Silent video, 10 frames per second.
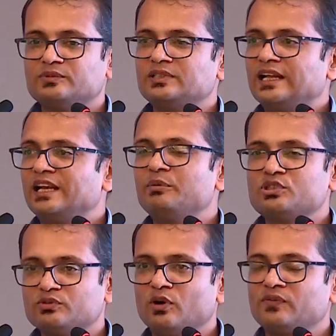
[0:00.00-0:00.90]
dynamics
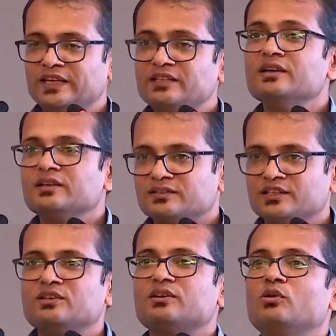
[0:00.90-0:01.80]
of the offline,
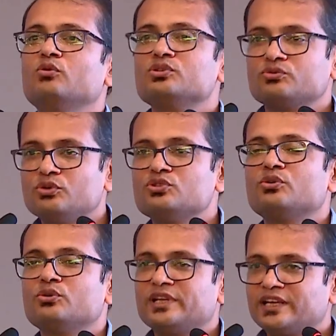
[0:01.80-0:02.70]
then who is
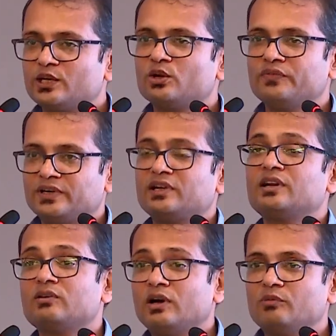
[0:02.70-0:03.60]
going to take care of it?
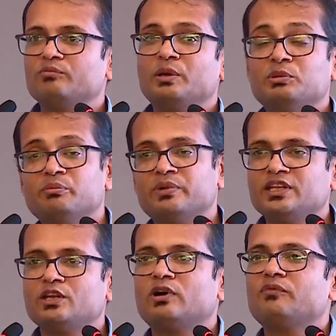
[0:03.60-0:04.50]
And maybe the
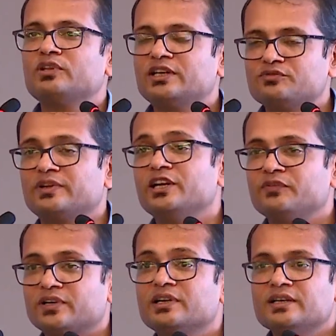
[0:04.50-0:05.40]
money required for that is very
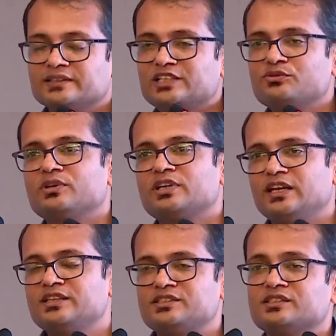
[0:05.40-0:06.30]
different. That's where
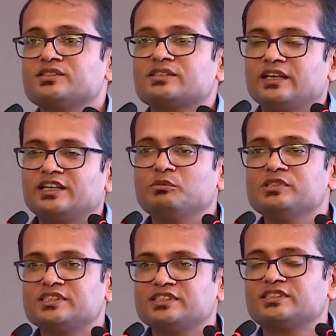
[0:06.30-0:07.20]
collections,
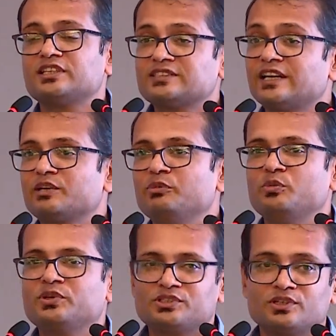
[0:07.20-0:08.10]
collectibles, etc. start coming
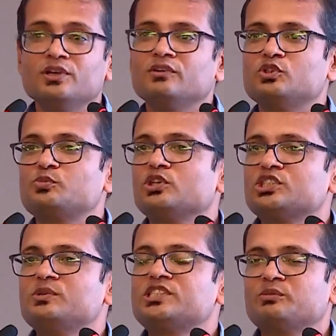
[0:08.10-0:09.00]
into picture, which
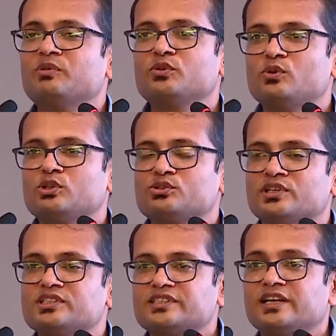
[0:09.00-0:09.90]
possibly some of you will also
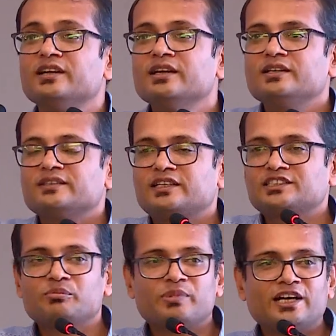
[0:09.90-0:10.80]
understand that
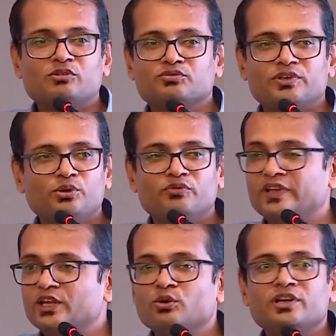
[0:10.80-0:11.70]
some brand was doing
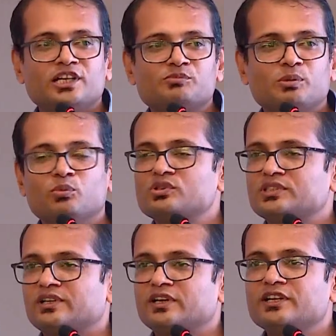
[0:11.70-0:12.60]
very good in terms of
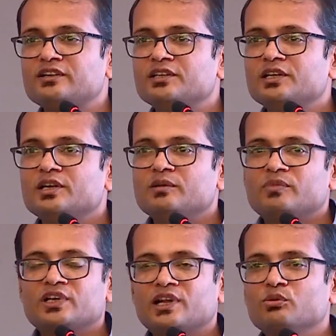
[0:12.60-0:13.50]
books earlier,
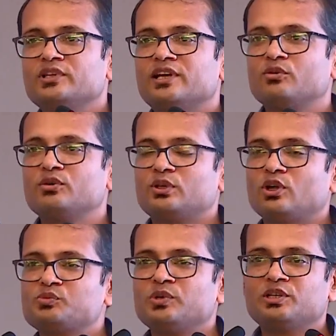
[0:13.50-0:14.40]
but now they are
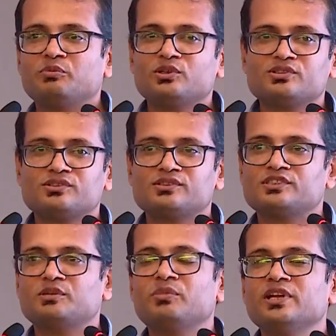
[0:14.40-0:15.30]
loss making because
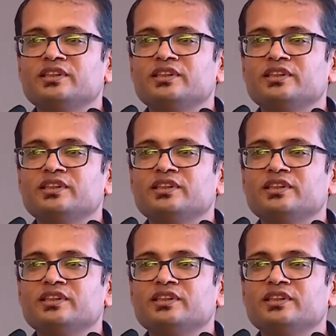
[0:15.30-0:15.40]
somebody